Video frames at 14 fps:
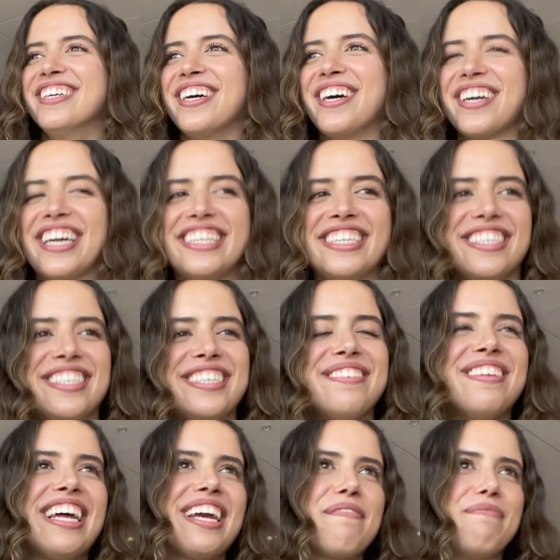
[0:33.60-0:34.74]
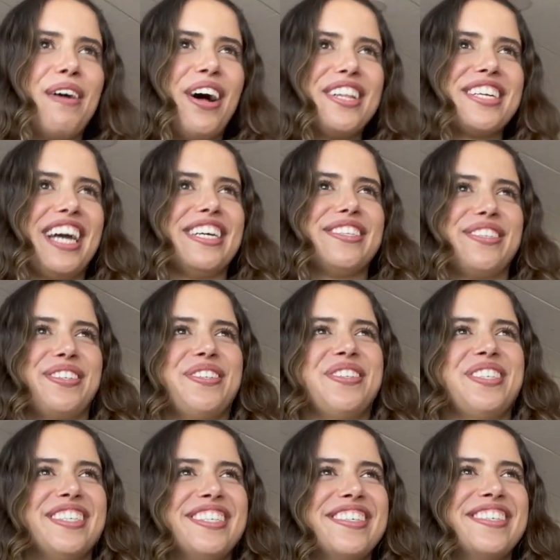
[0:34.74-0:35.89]
Okay, this is like a podcast, dude.
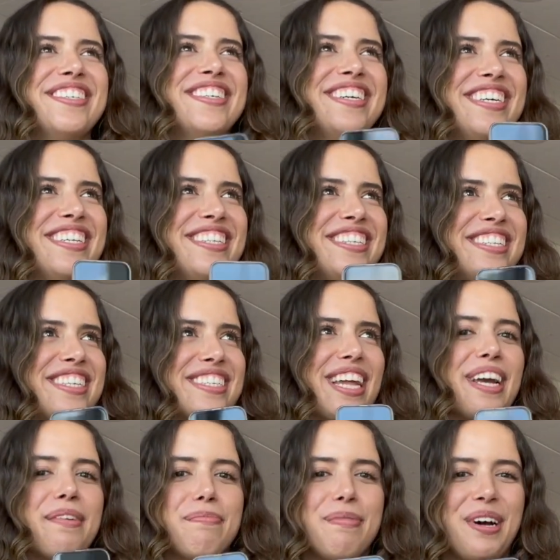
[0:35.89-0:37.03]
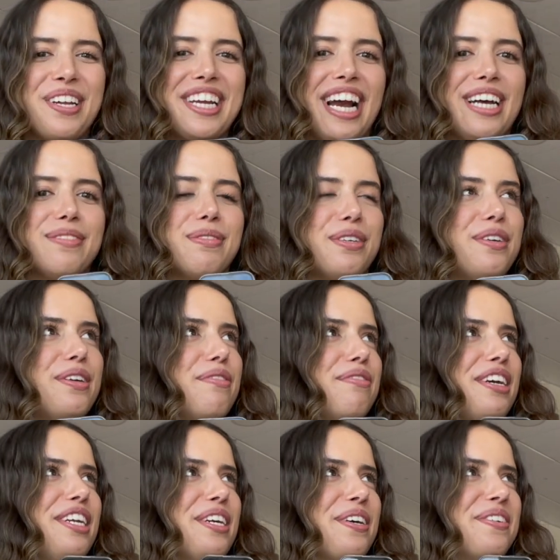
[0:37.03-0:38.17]
This is like a podcast, but in a
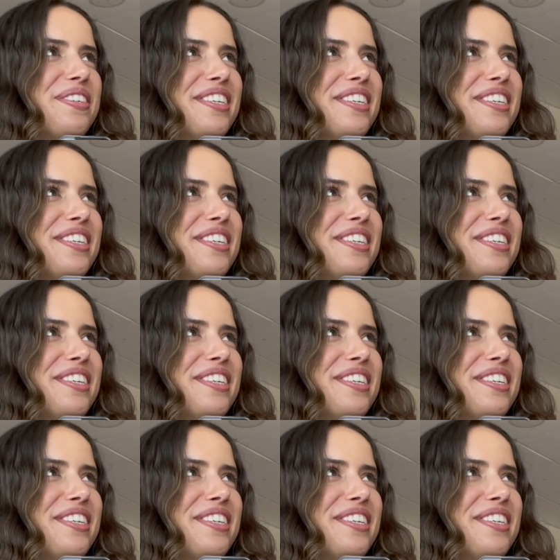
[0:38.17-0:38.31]
video.